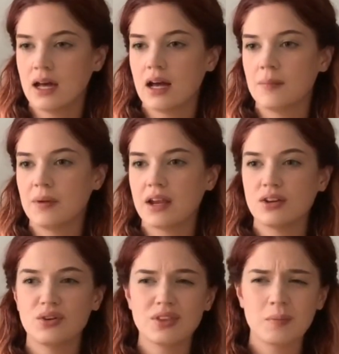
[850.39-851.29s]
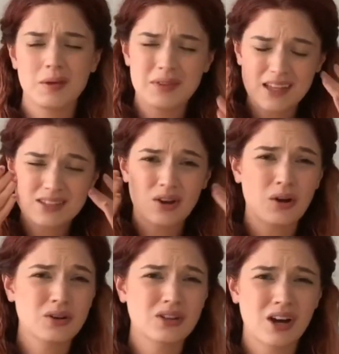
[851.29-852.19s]
And I know that maybe that's a
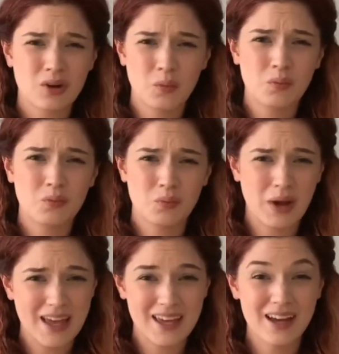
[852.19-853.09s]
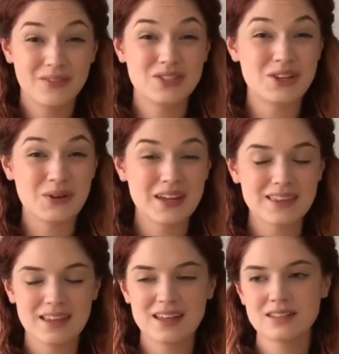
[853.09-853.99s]
hard knock way of doing
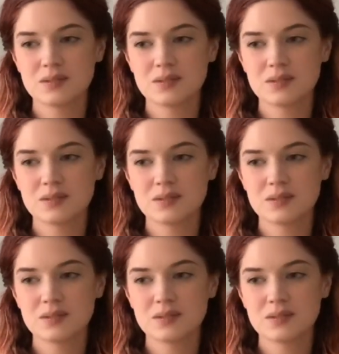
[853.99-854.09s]
things,